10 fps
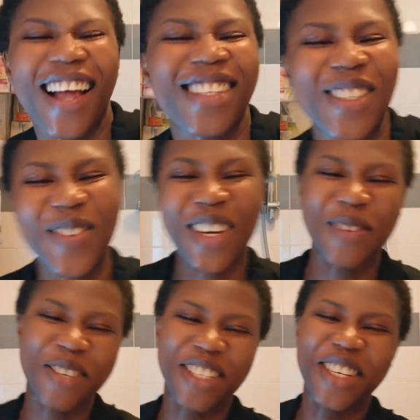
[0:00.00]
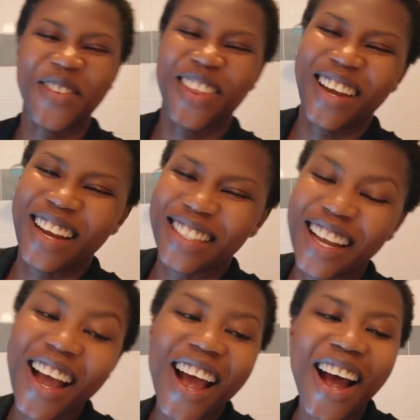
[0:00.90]
just want to come and share with you guys.
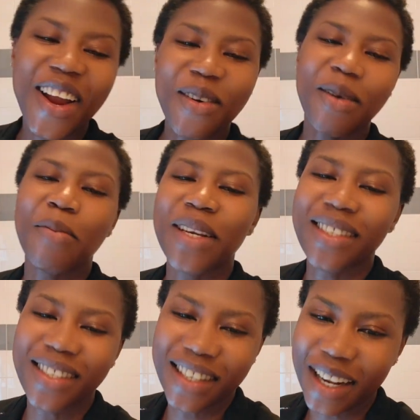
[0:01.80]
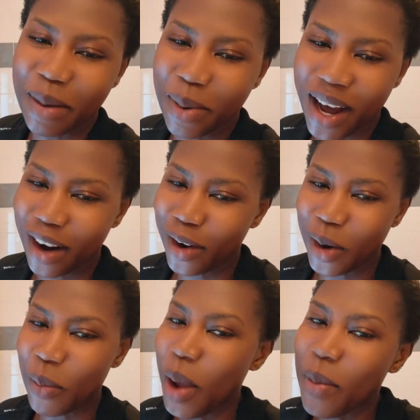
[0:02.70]
I know I'm being silly, but I don't
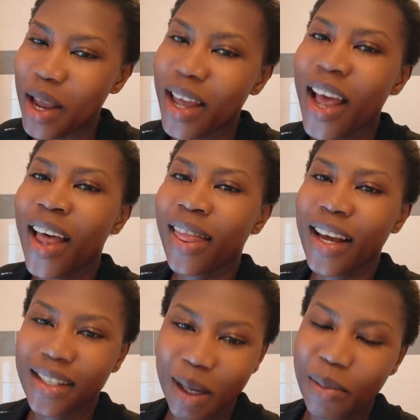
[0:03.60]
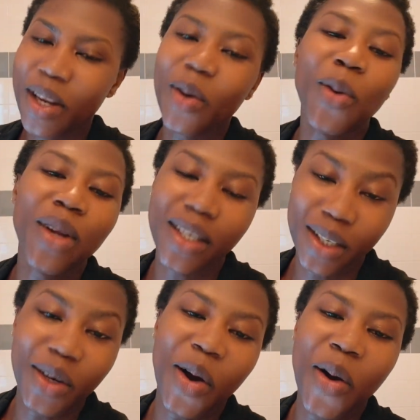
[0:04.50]
know, maybe there's somebody who
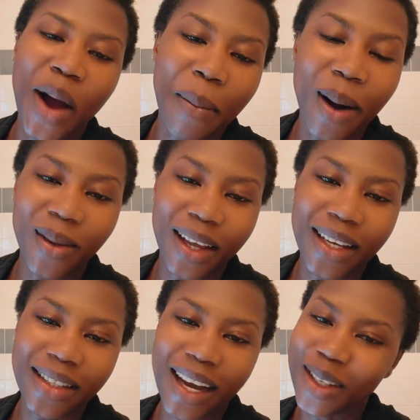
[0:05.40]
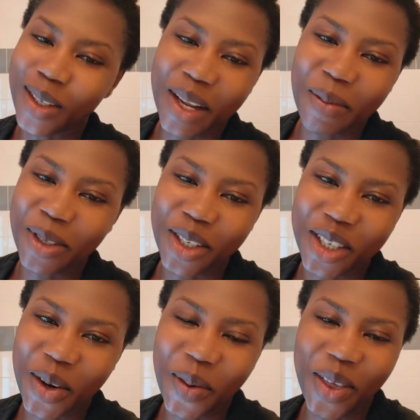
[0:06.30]
doesn't know about this. I thought let me just
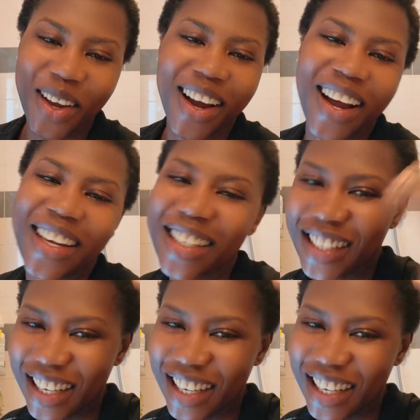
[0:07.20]
share with you guys.